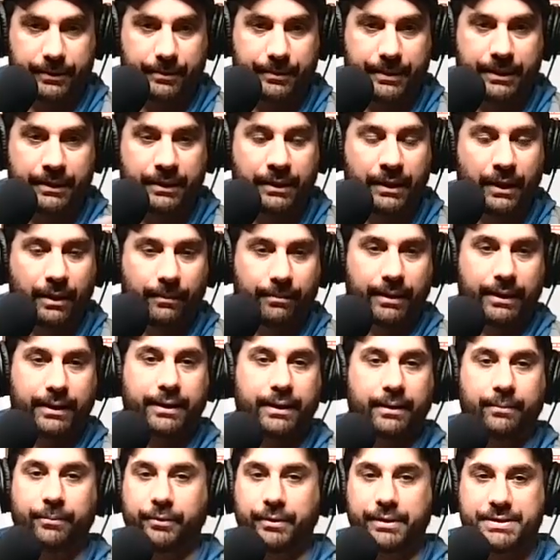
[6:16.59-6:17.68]
I mean,
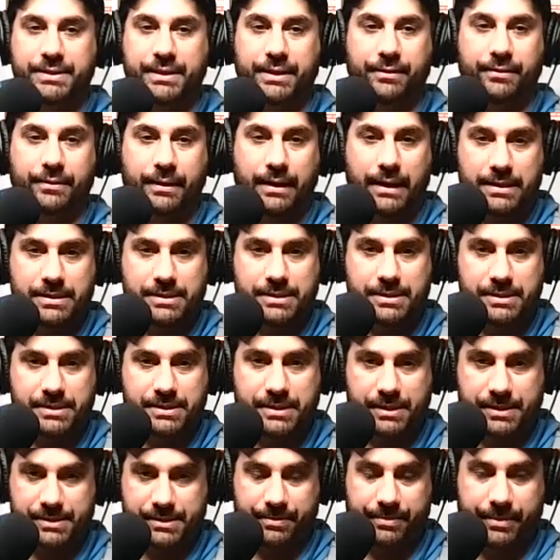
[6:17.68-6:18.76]
Montgomery terrorized us
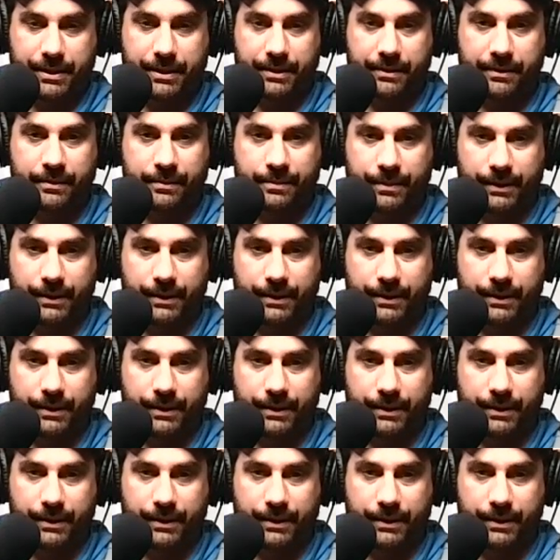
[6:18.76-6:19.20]
as a Bear,